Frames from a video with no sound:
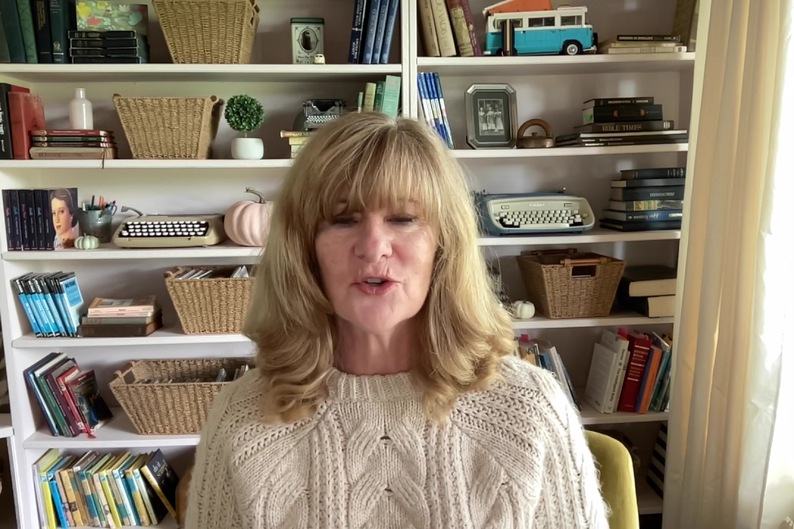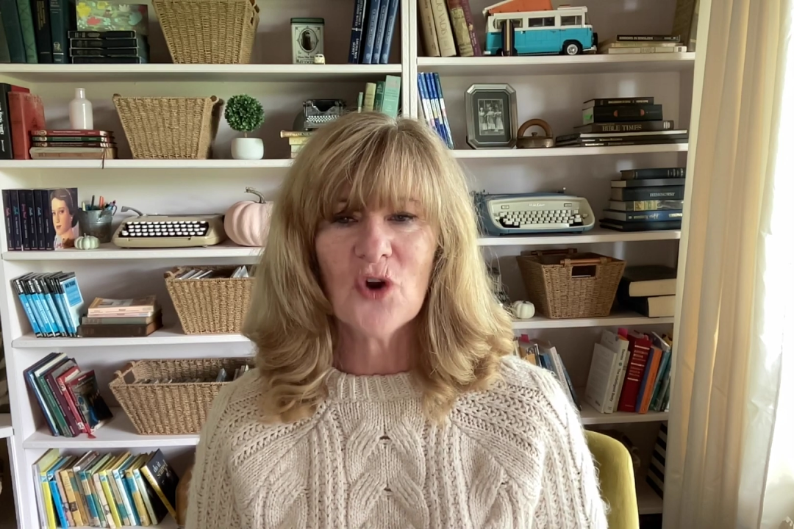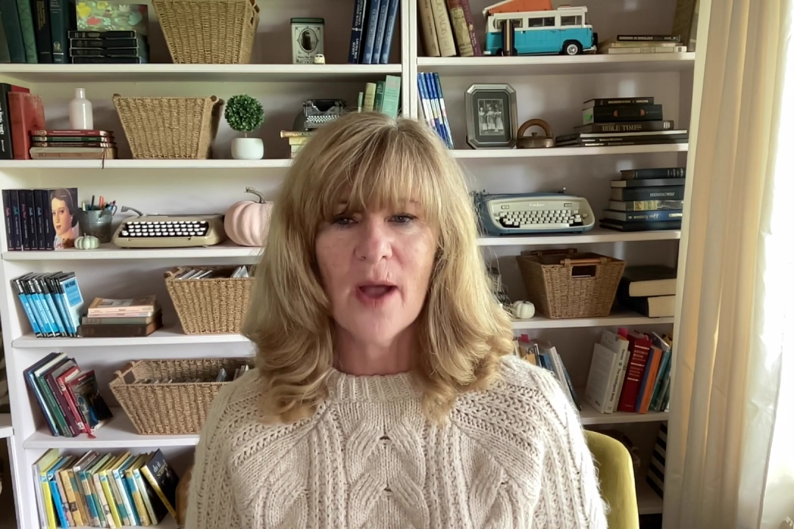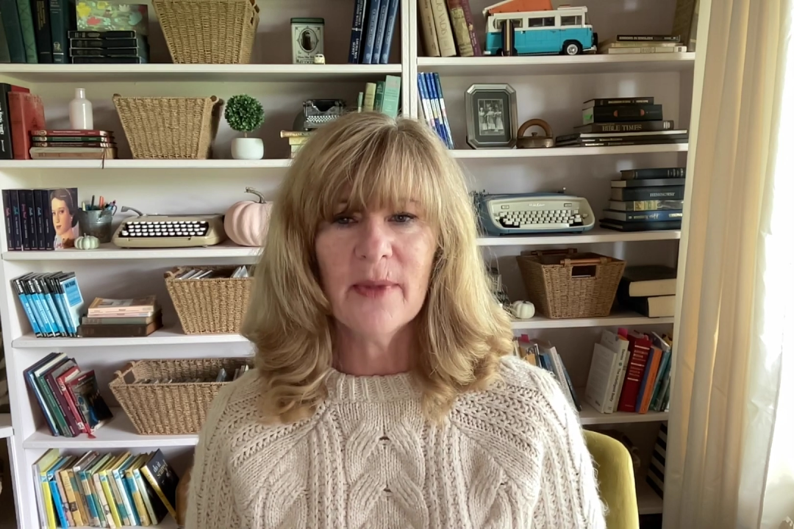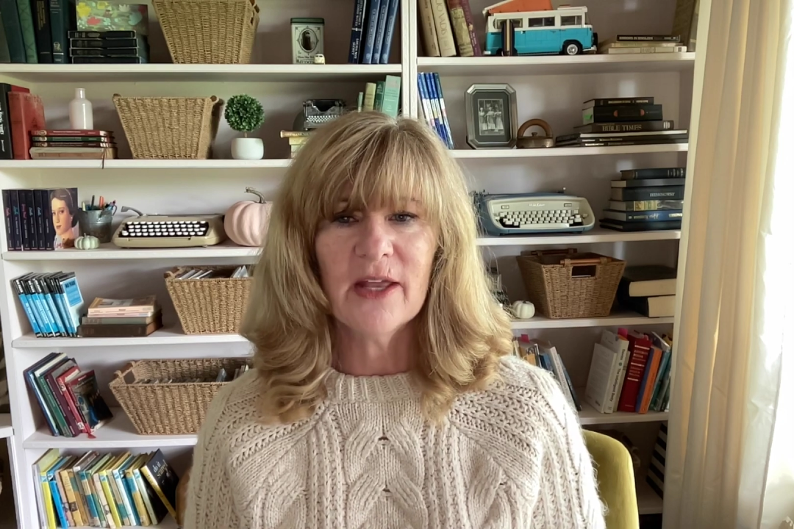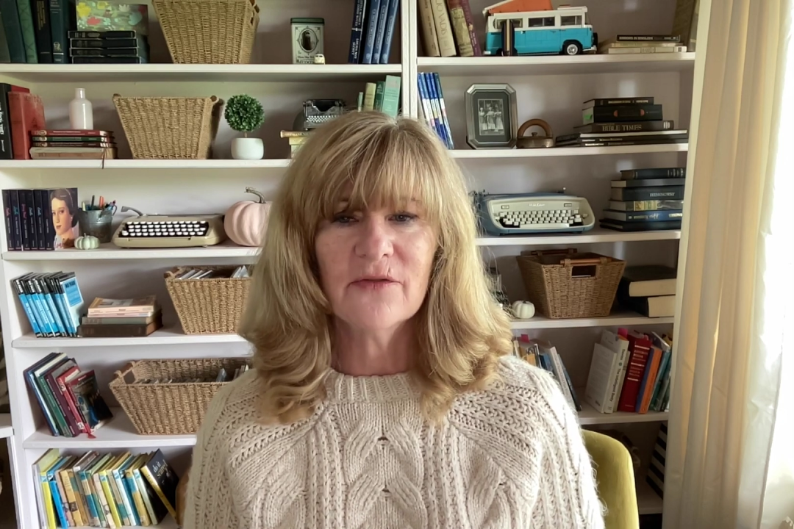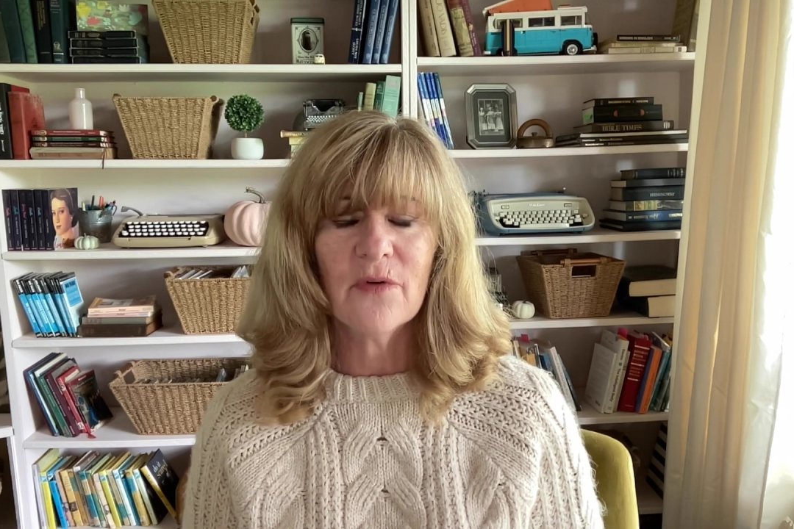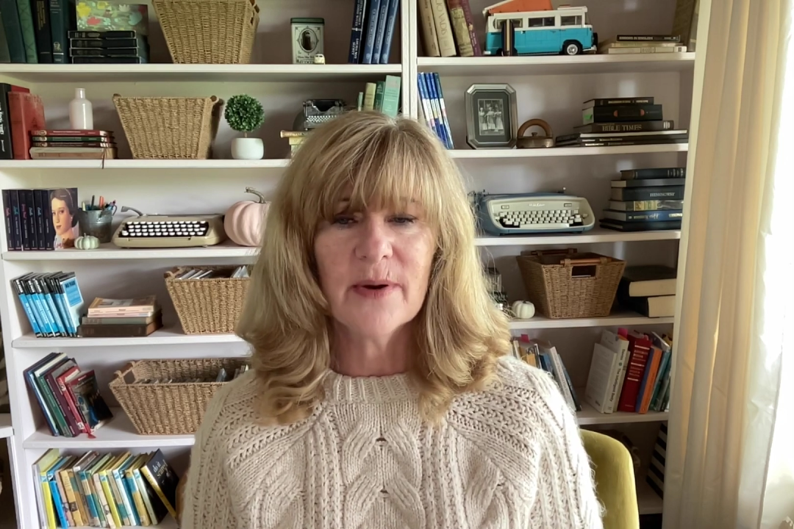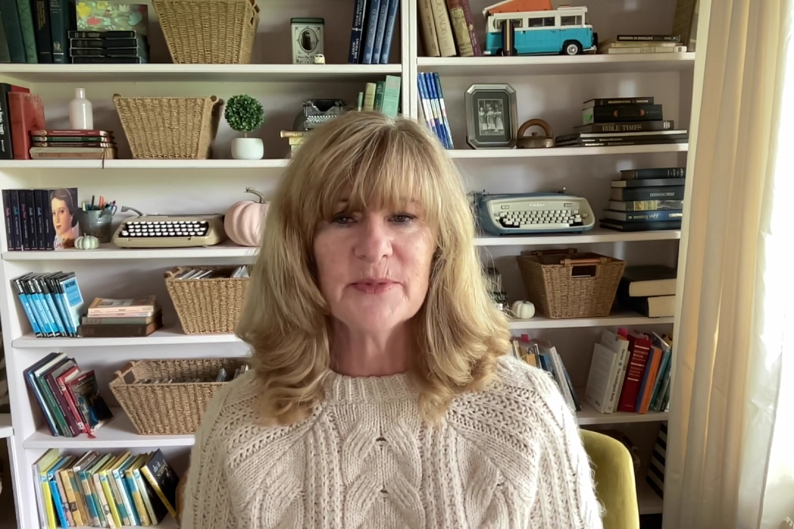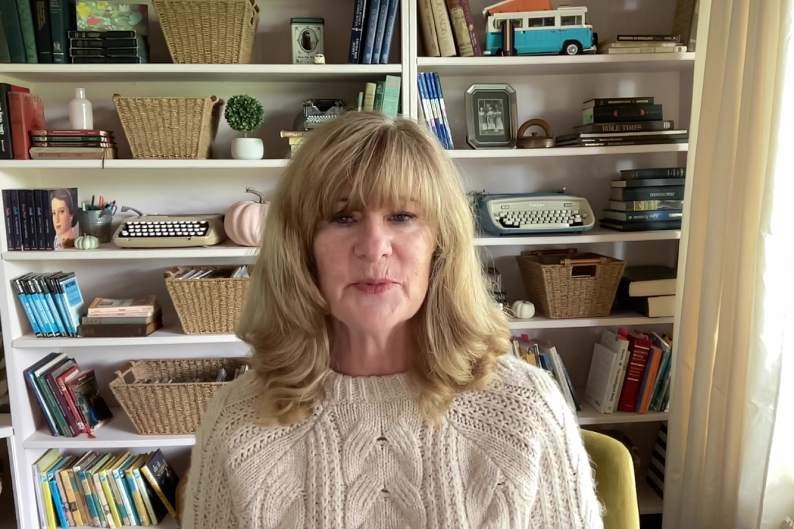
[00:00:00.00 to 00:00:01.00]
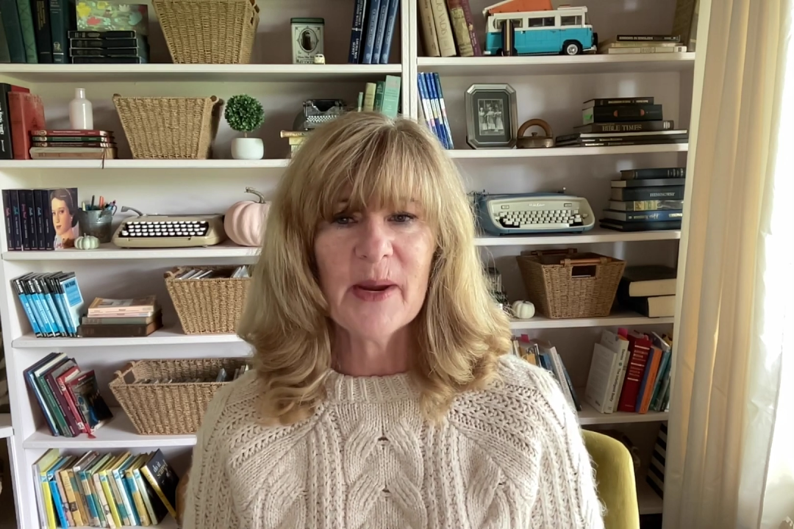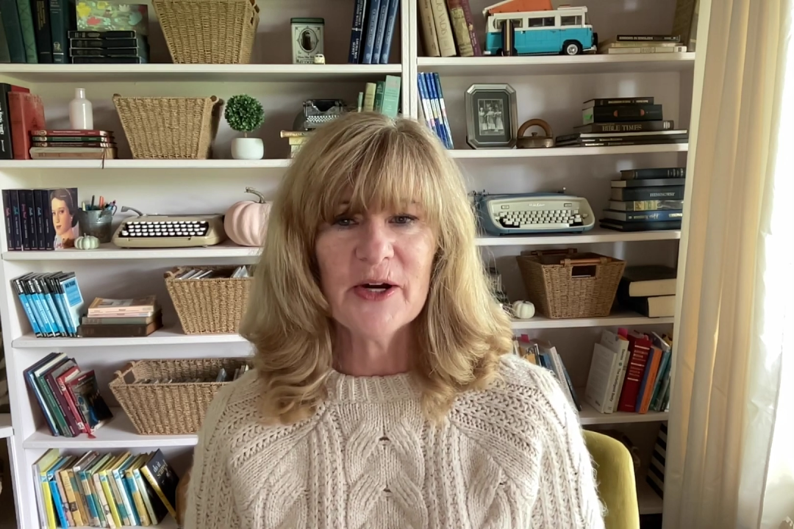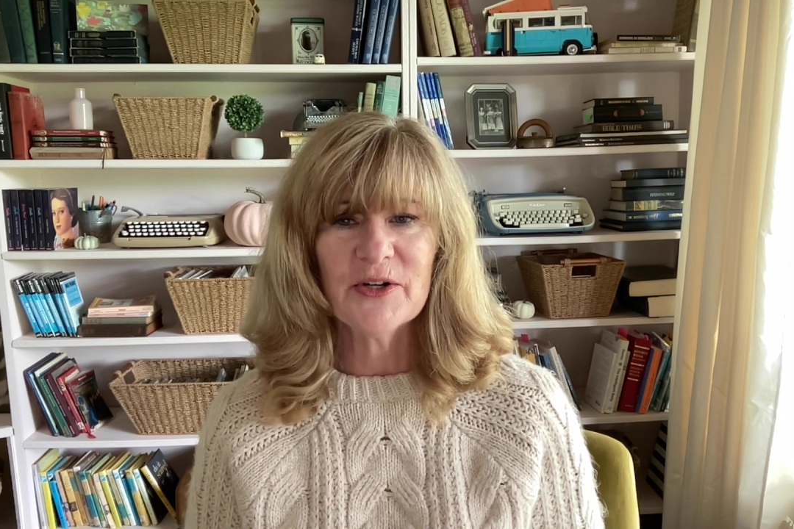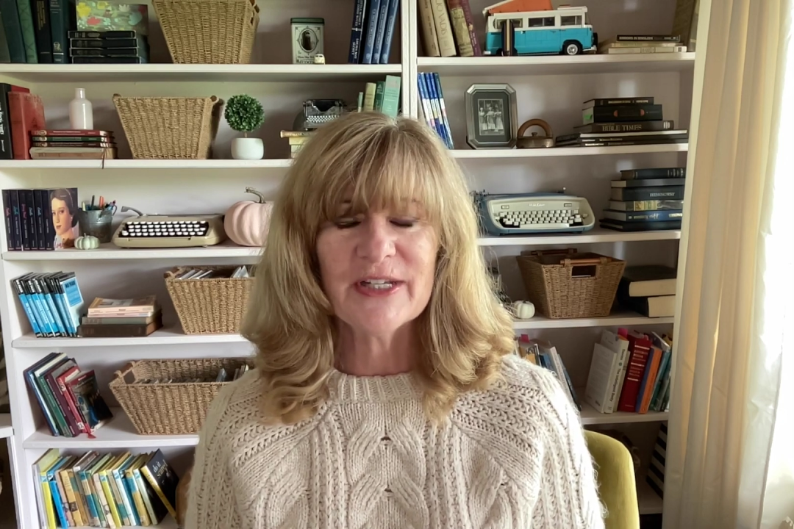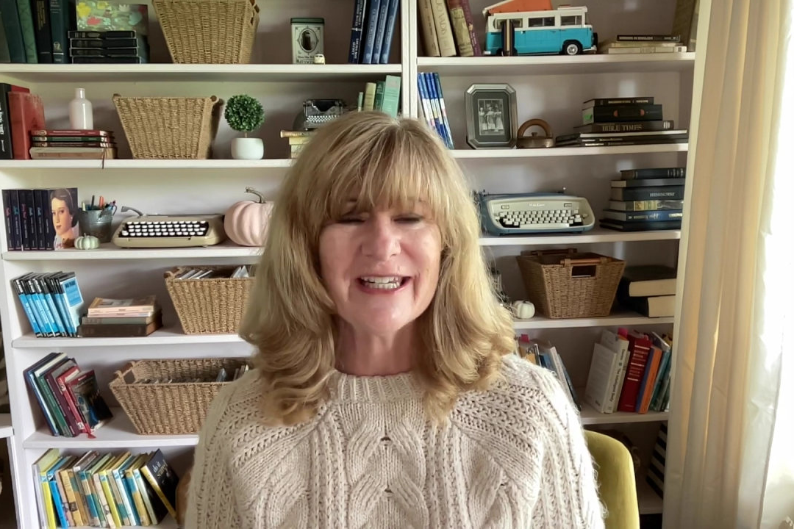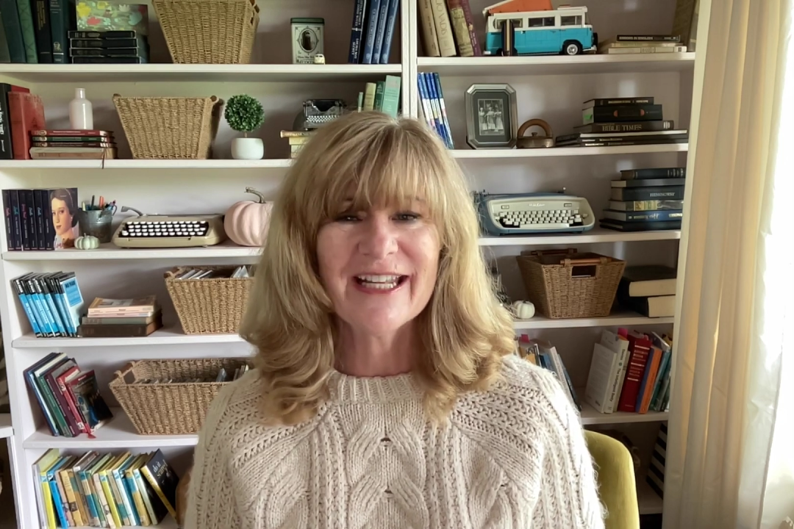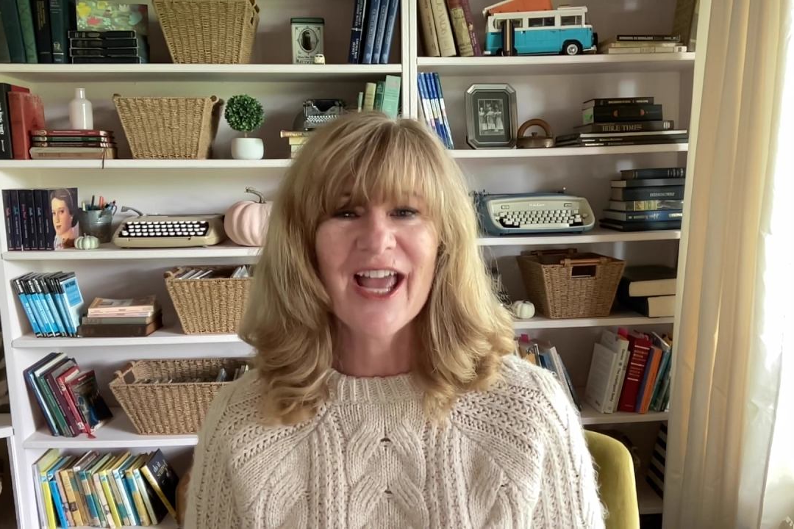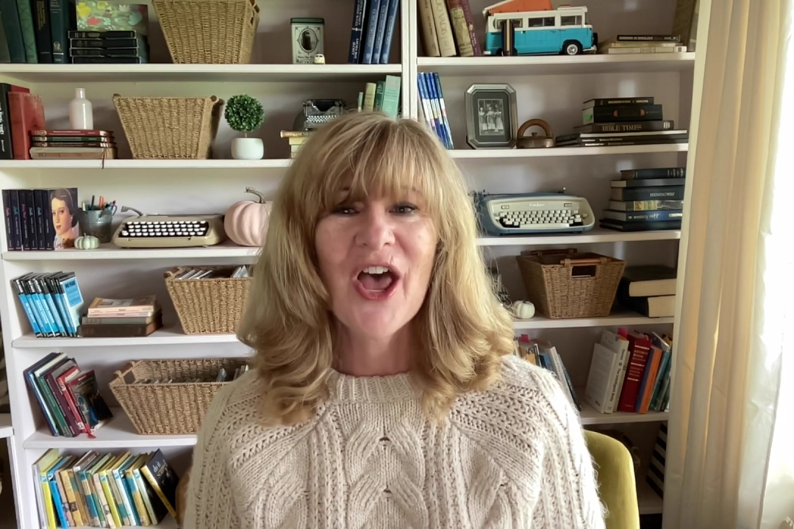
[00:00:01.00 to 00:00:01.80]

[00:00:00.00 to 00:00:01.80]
Trauma Informed Parenting